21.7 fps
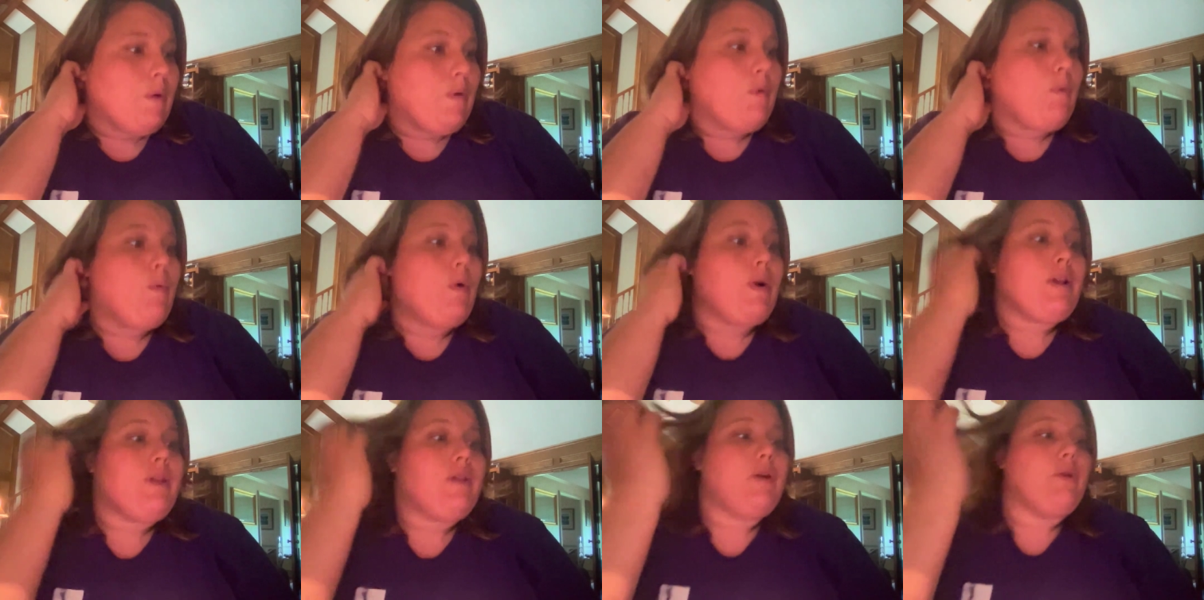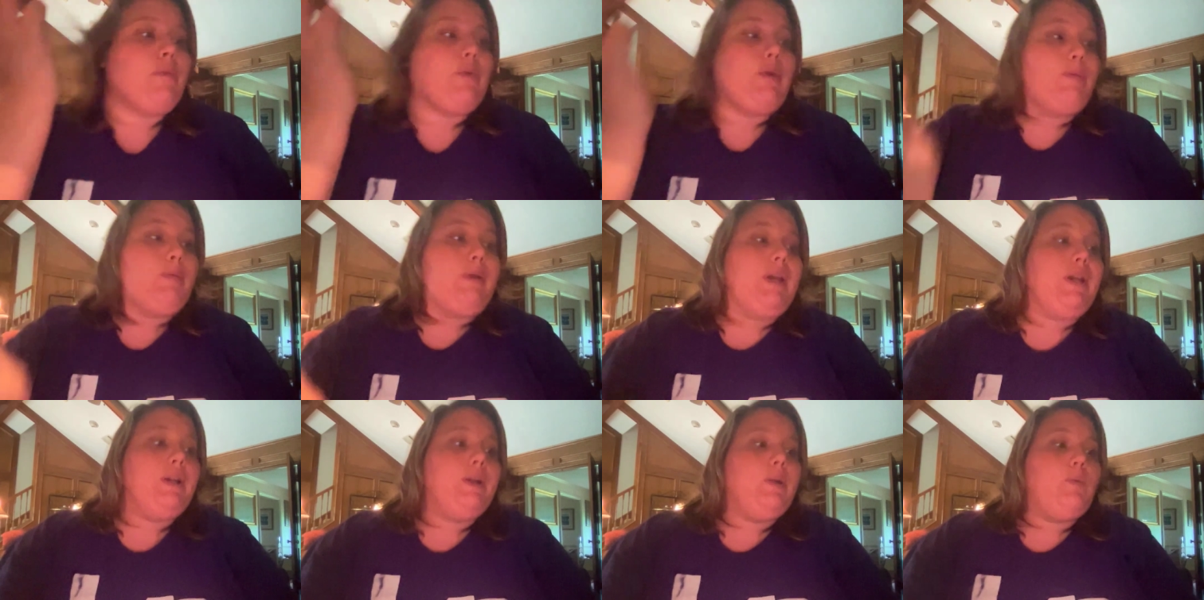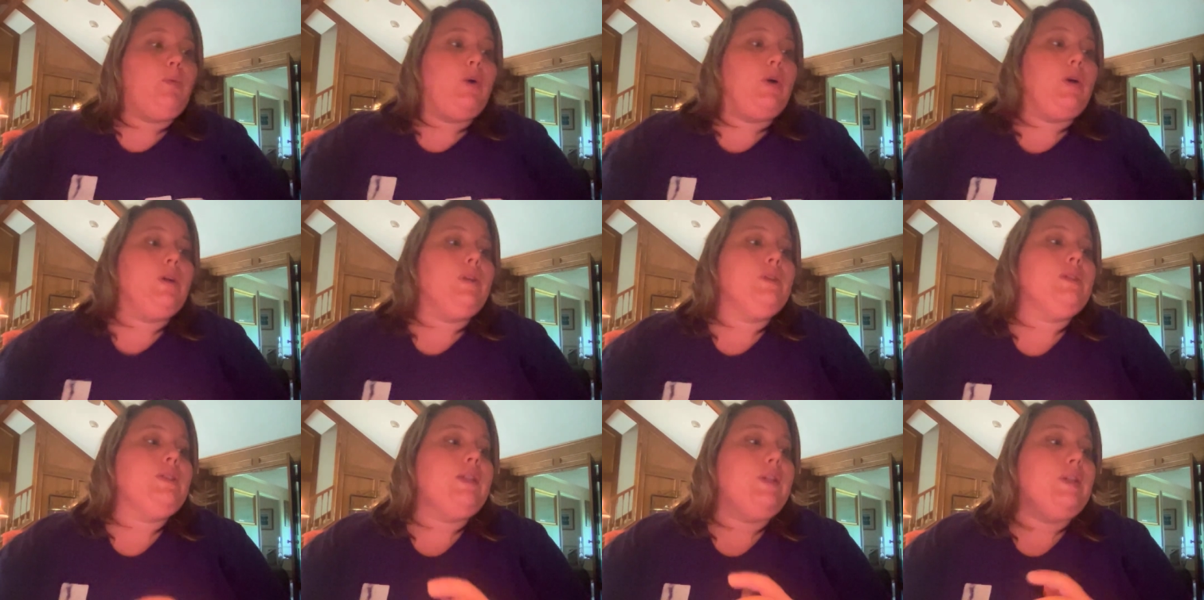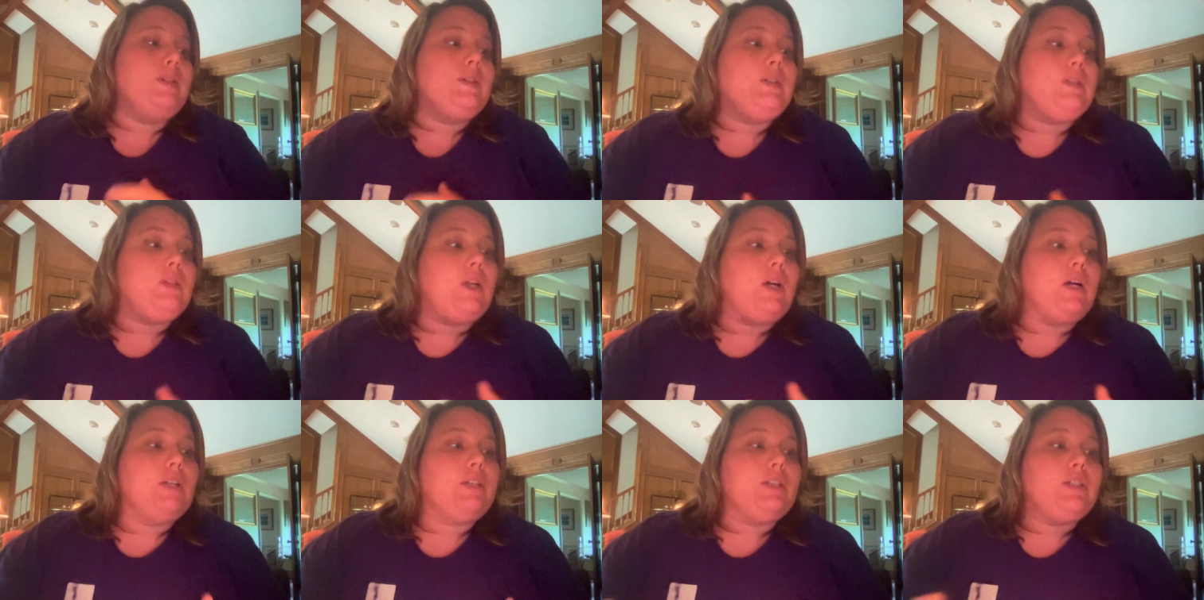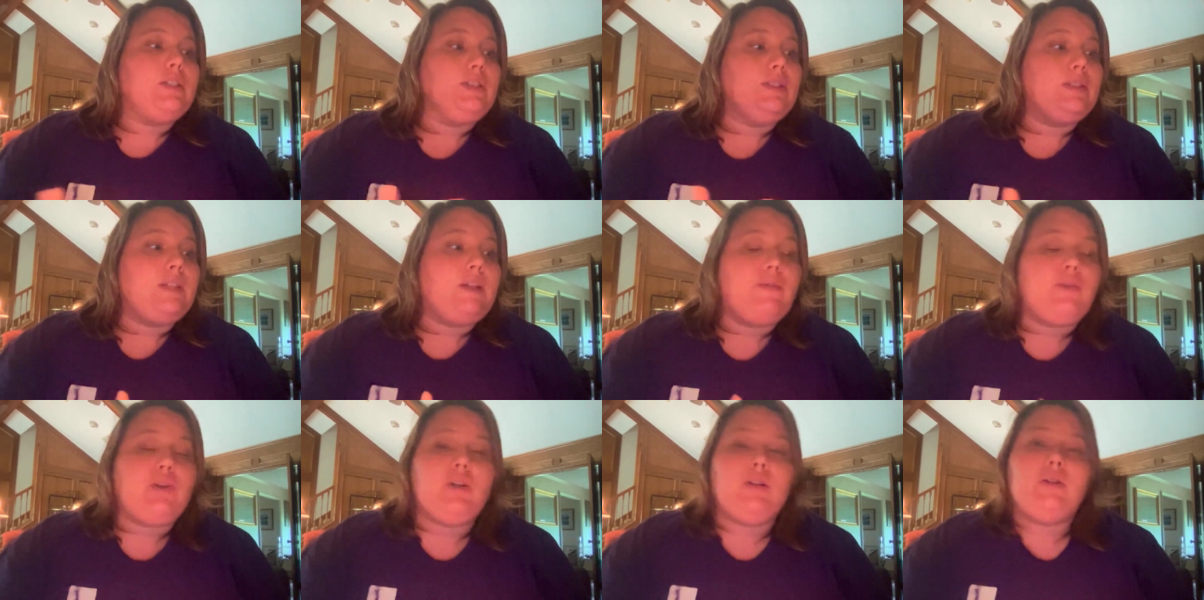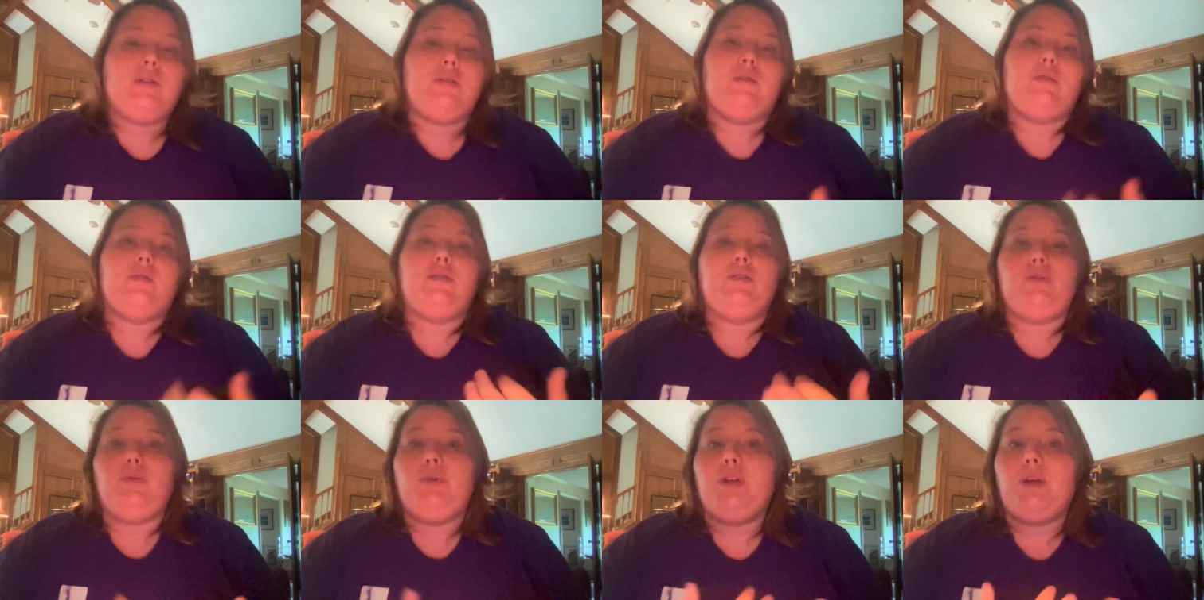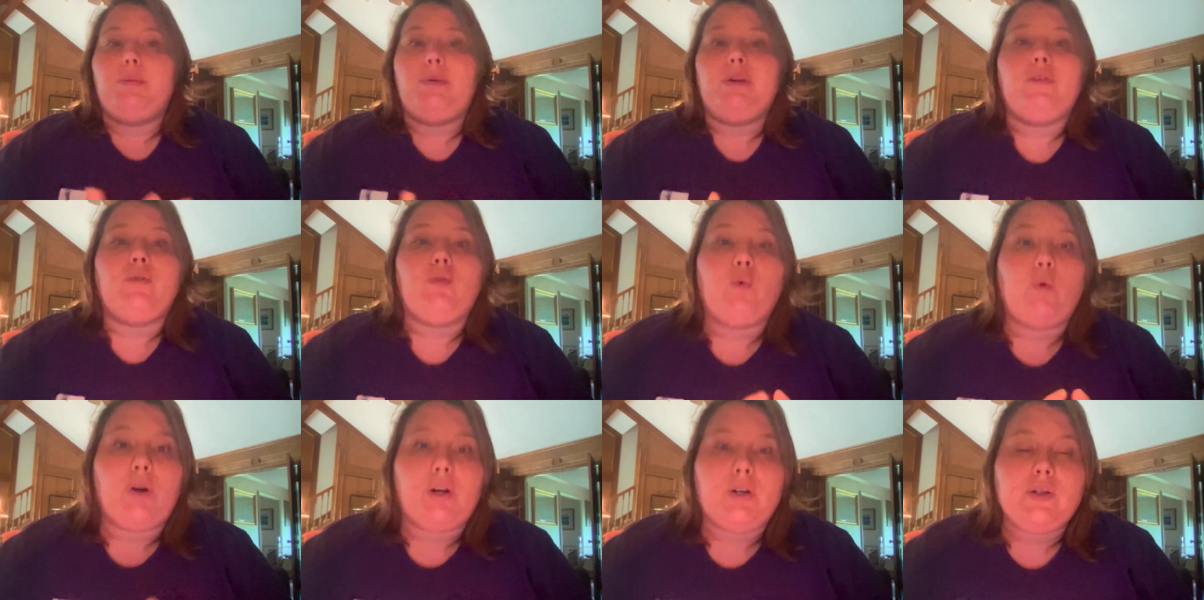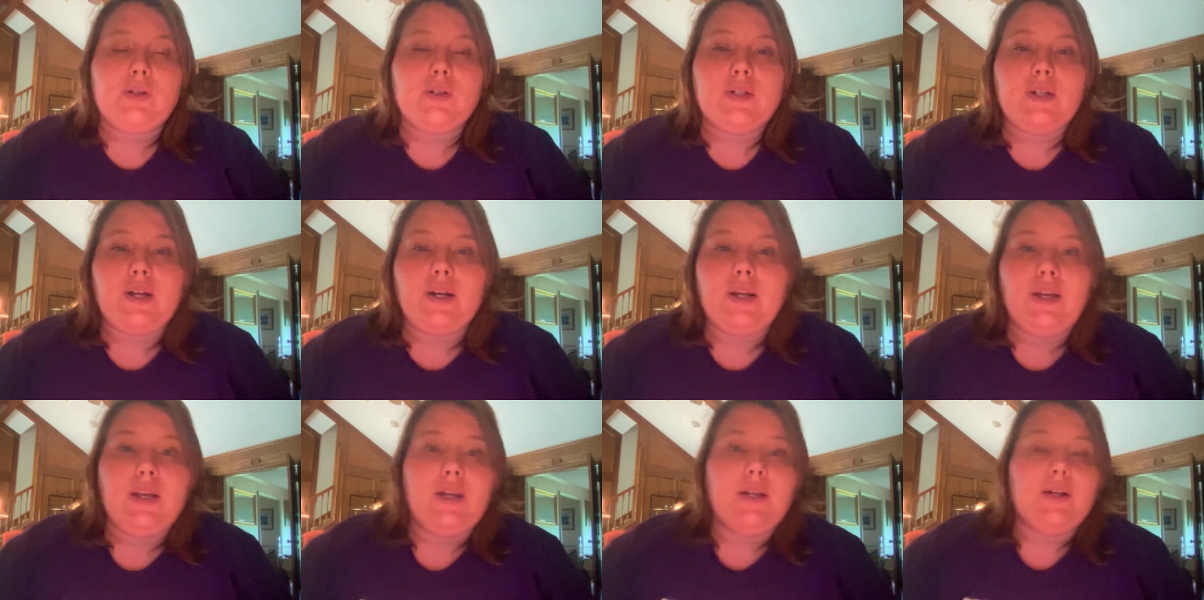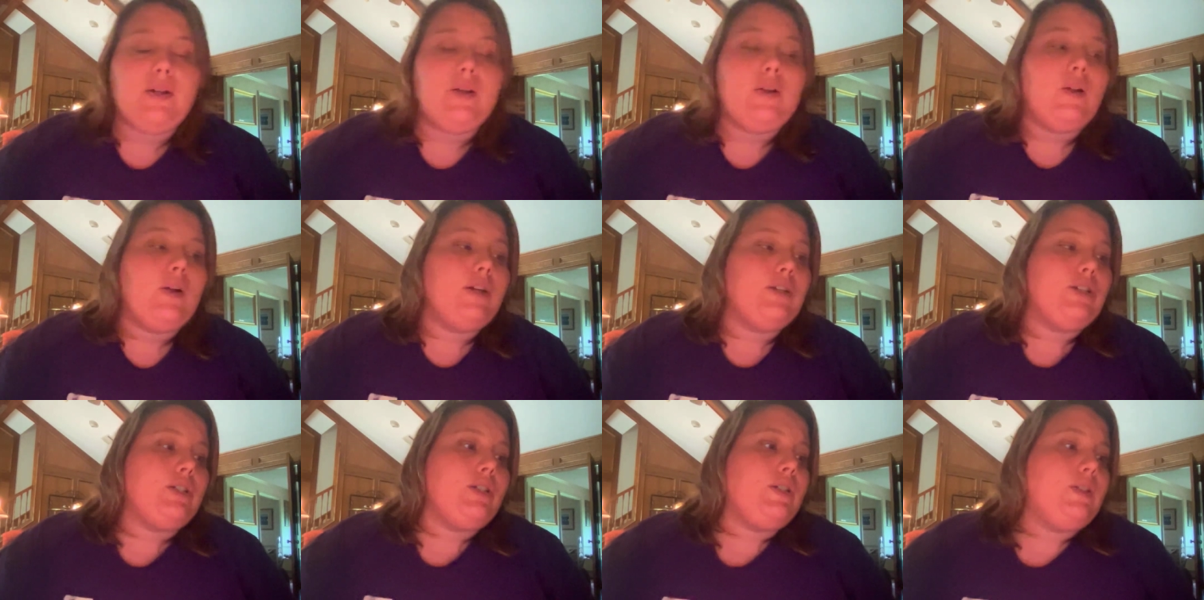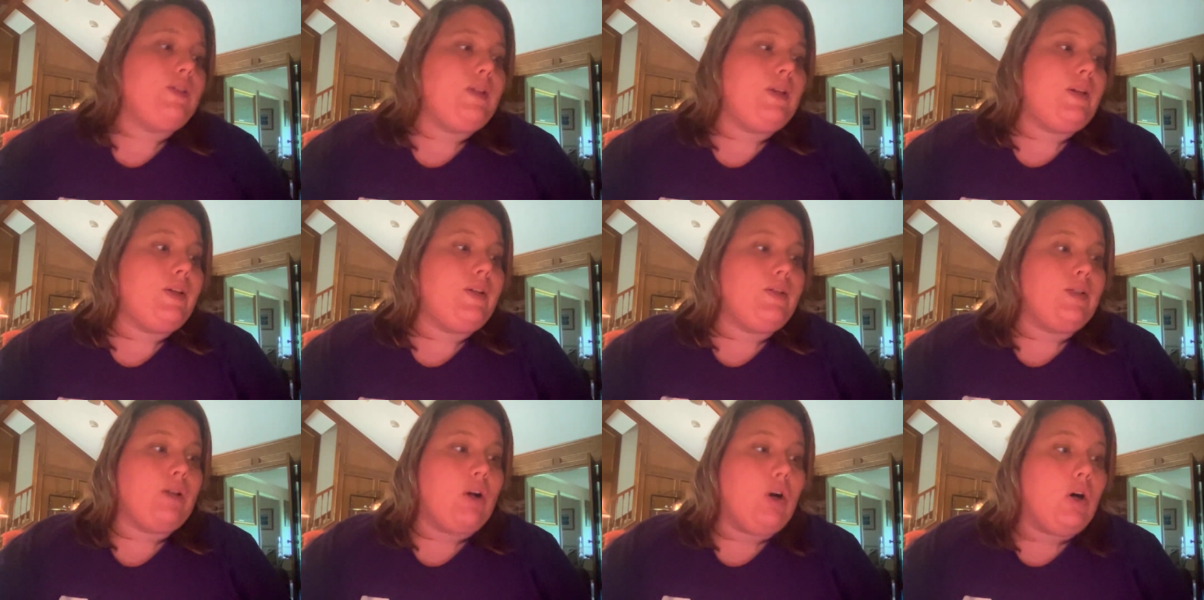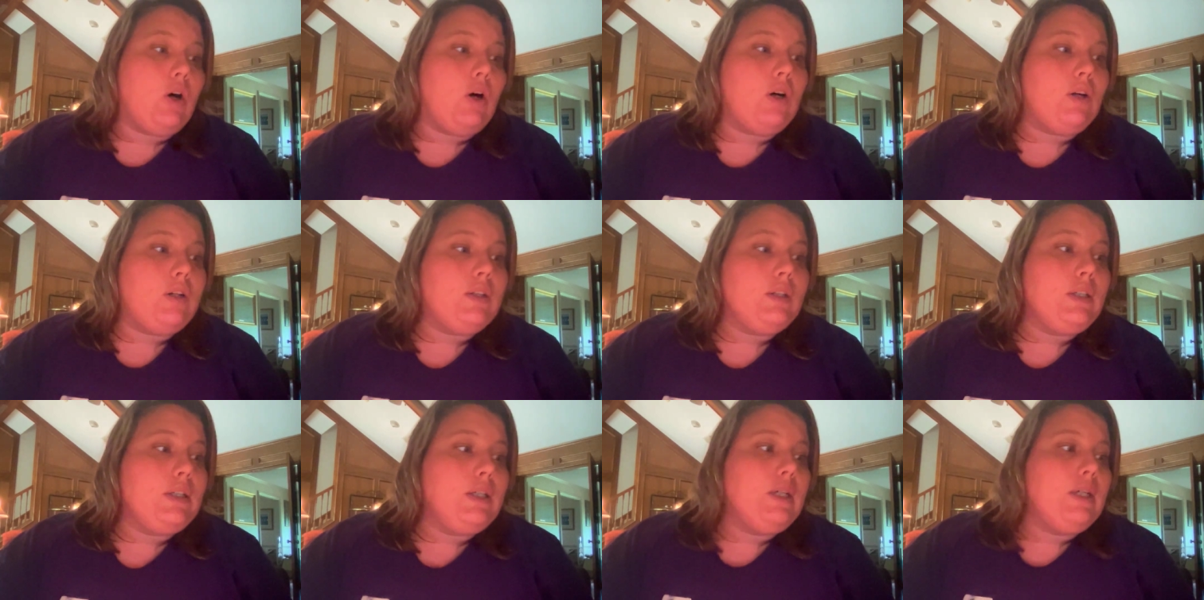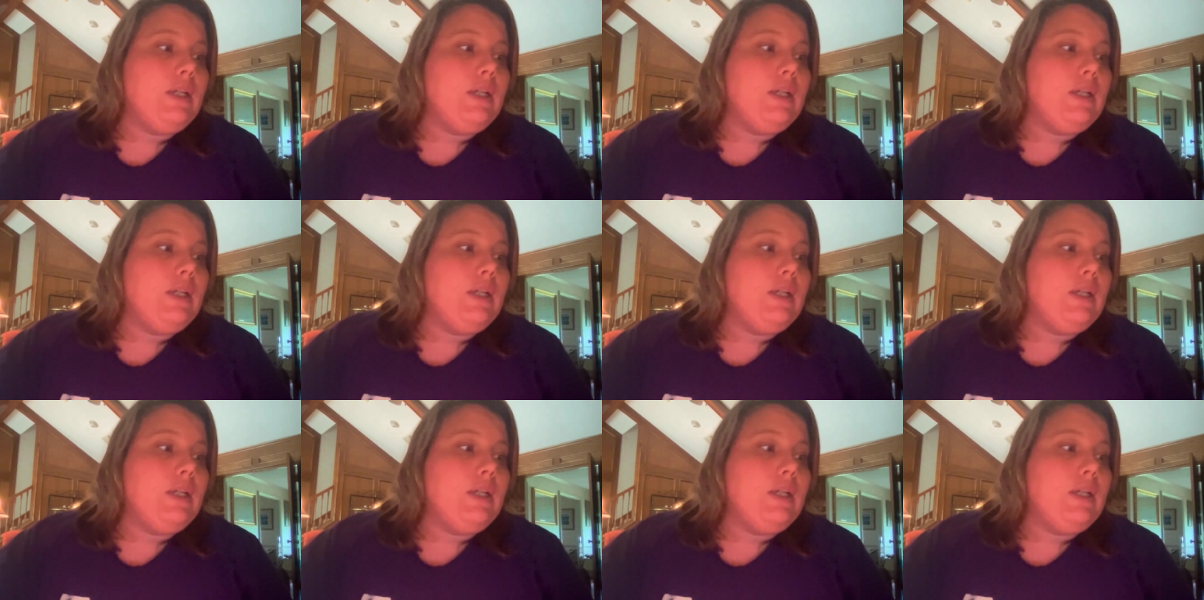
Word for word: One of the repeated words in Colossians after doing a bit of a word study in Colossians is all.